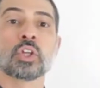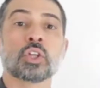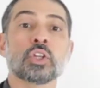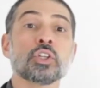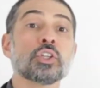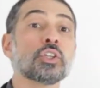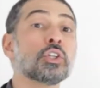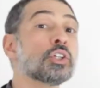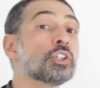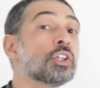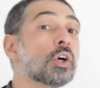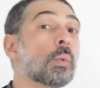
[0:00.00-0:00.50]

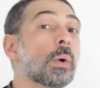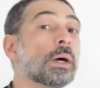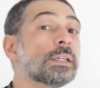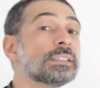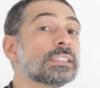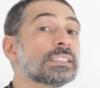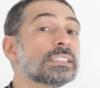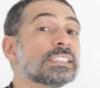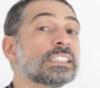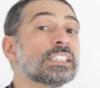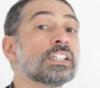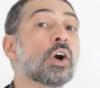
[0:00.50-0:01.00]
You don't want
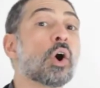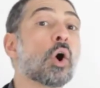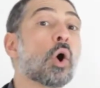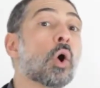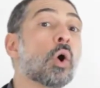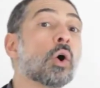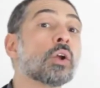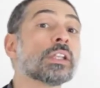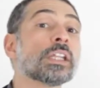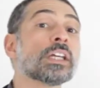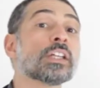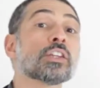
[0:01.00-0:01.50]
to see
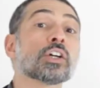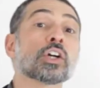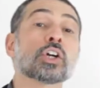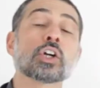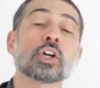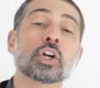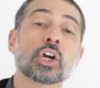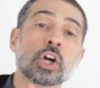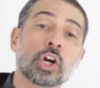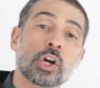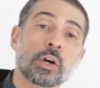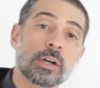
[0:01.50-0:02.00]
only the
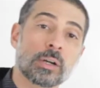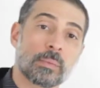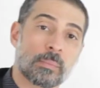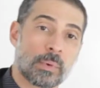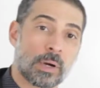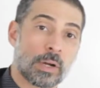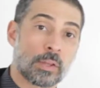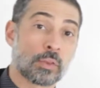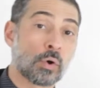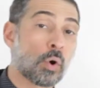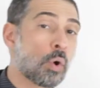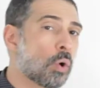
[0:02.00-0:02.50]
current
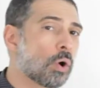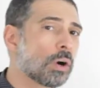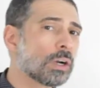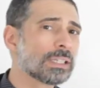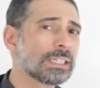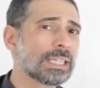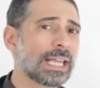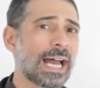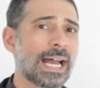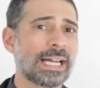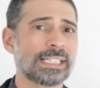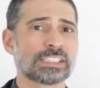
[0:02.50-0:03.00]
month or
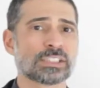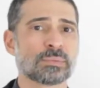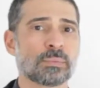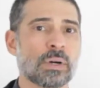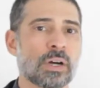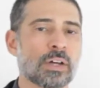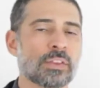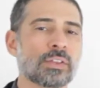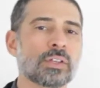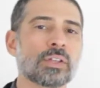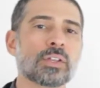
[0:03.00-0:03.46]
last month.